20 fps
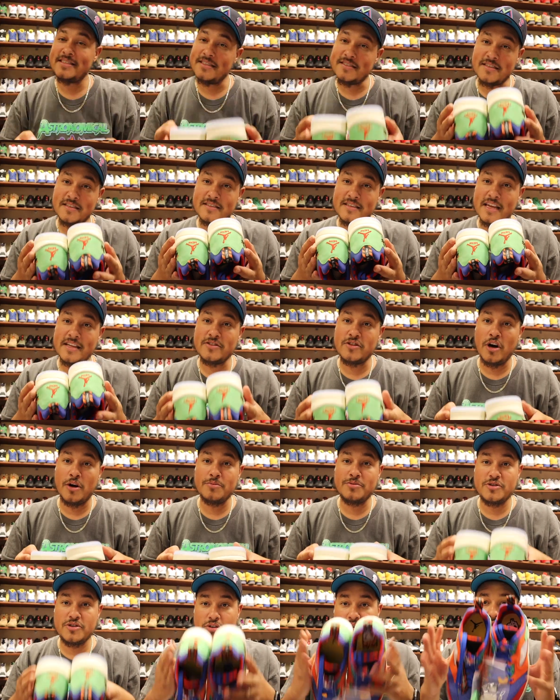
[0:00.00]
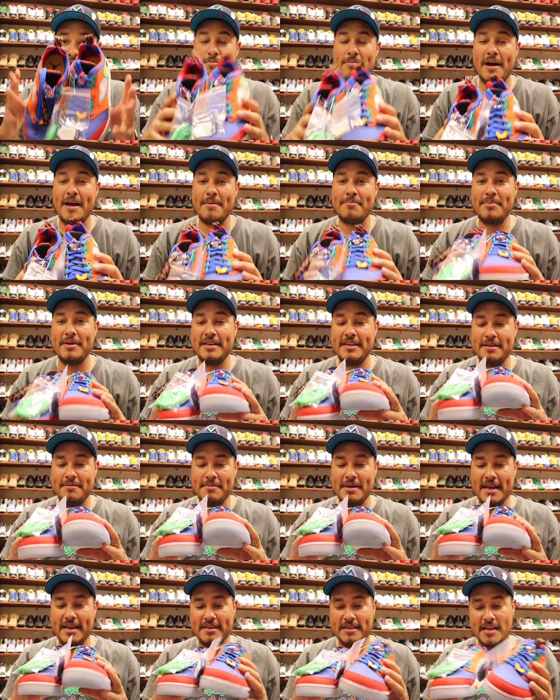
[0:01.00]
This is a dope shoe, in my opinion,
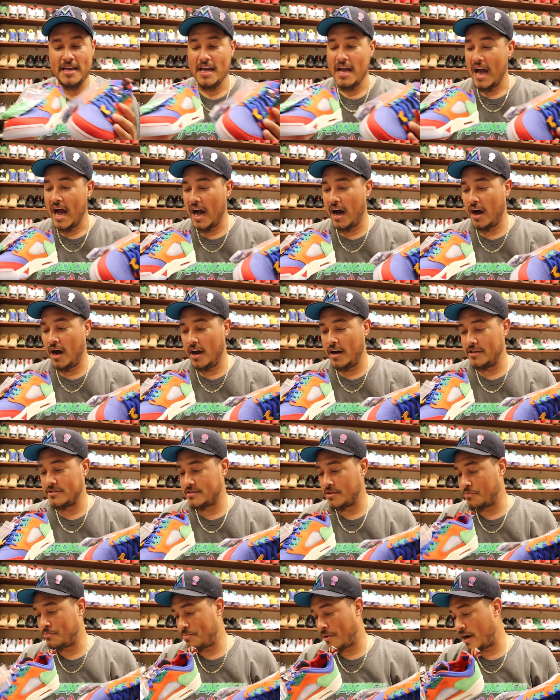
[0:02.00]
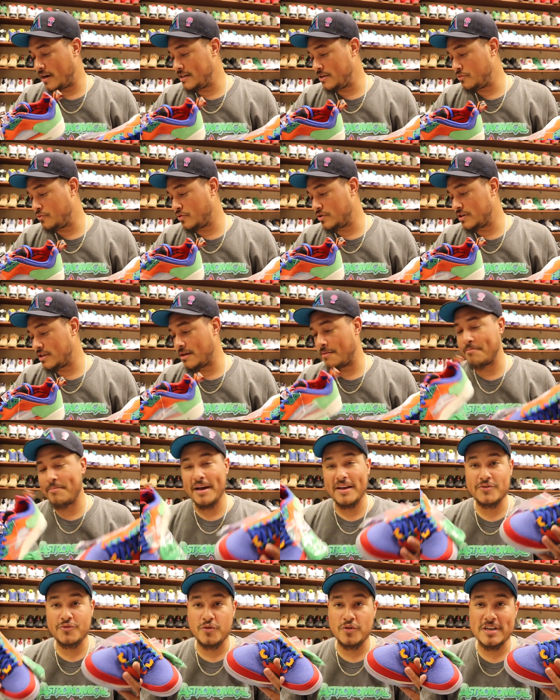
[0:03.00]
man. Uh, is it probably one of the
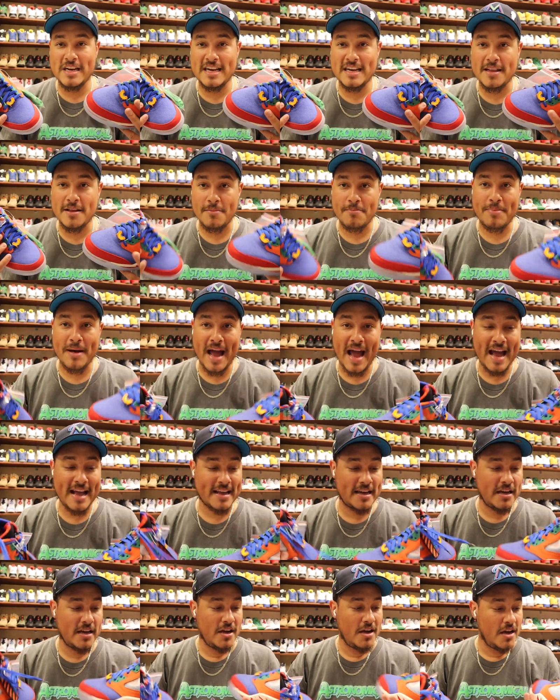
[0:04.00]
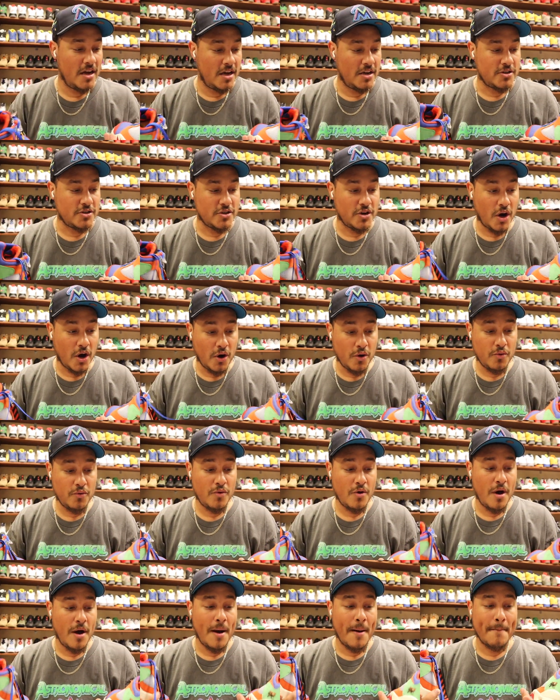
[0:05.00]
best one out of the pack? No,
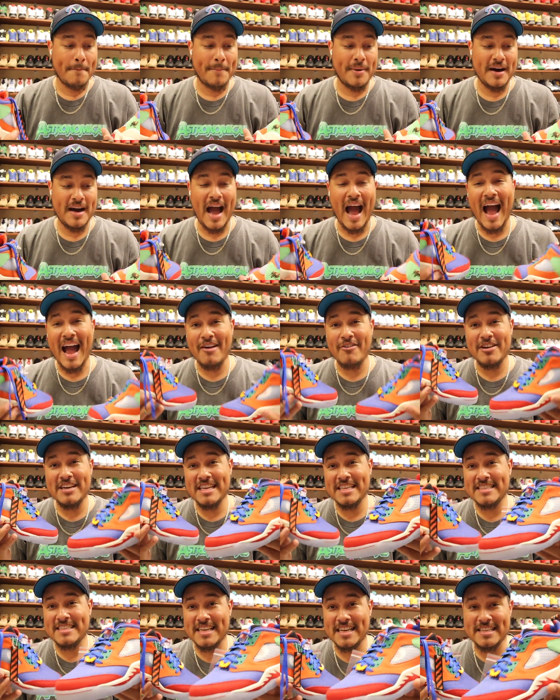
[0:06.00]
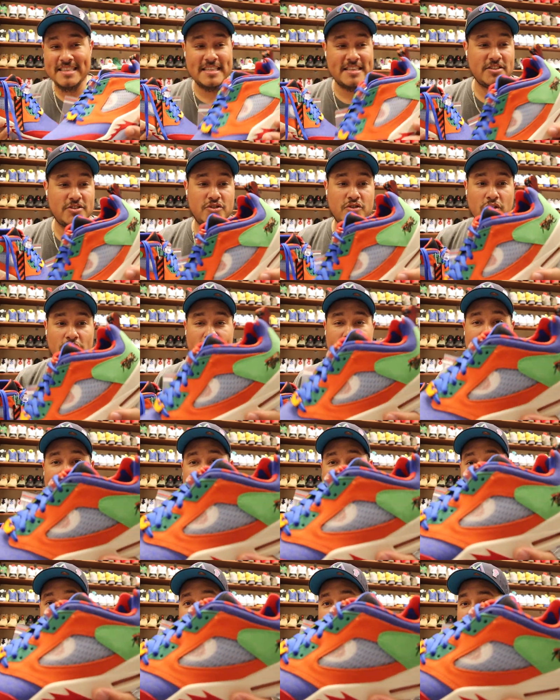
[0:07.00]
but I really dig these joints,
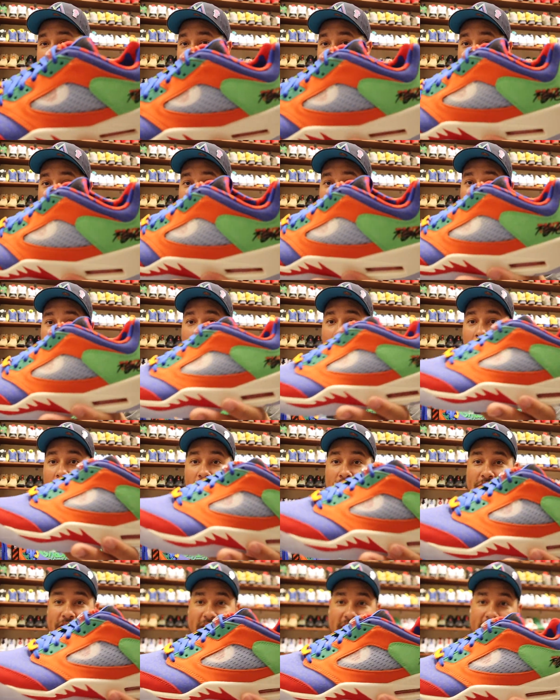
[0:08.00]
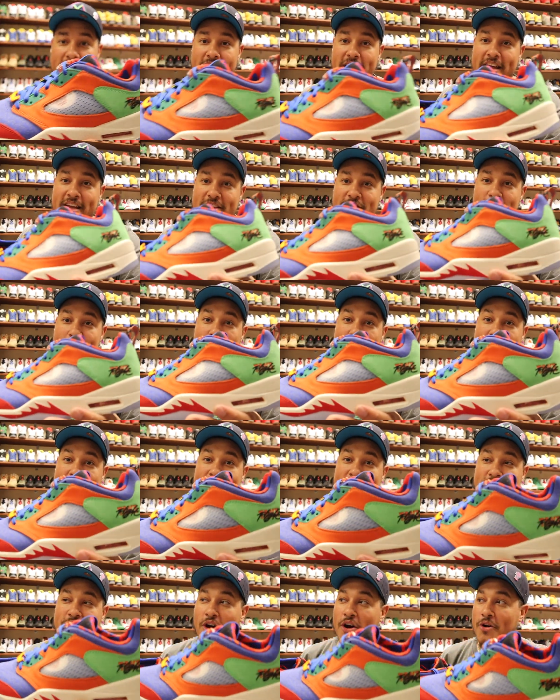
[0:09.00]
man. The material on there is pretty
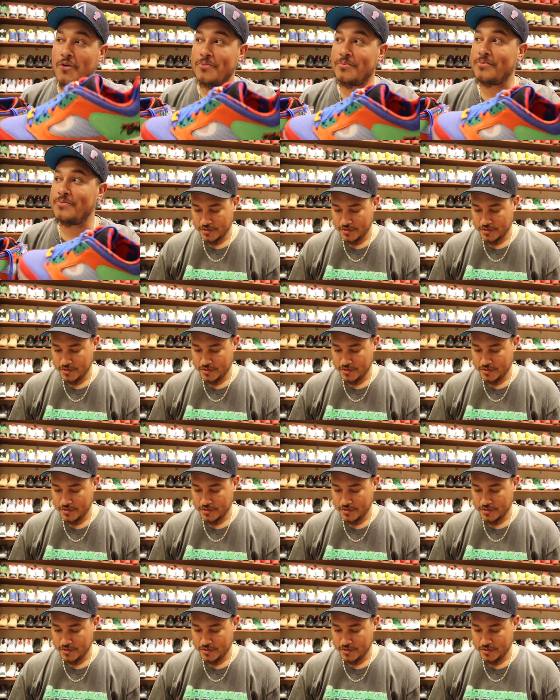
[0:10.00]
dope.